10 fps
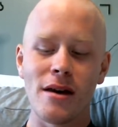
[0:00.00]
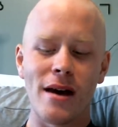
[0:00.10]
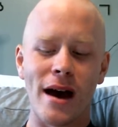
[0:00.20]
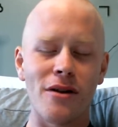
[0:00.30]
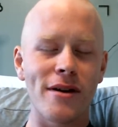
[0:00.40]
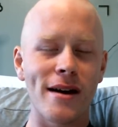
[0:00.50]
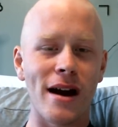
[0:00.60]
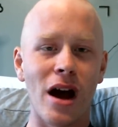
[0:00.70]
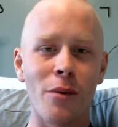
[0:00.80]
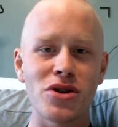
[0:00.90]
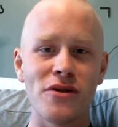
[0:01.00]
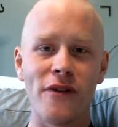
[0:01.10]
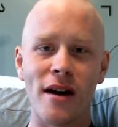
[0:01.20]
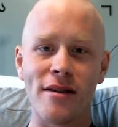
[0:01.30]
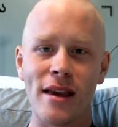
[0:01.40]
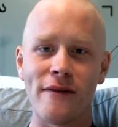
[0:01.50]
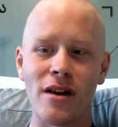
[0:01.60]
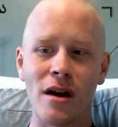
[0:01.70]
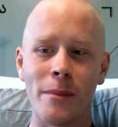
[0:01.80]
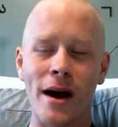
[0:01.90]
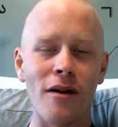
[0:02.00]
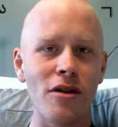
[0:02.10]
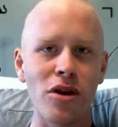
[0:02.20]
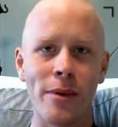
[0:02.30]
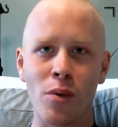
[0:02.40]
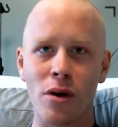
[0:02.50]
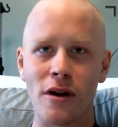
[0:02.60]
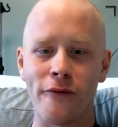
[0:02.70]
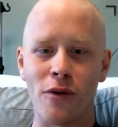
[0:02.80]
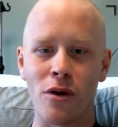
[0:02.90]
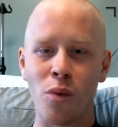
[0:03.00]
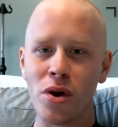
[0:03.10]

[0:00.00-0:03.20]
I don't care how much you've got saved up, how long you've been working for,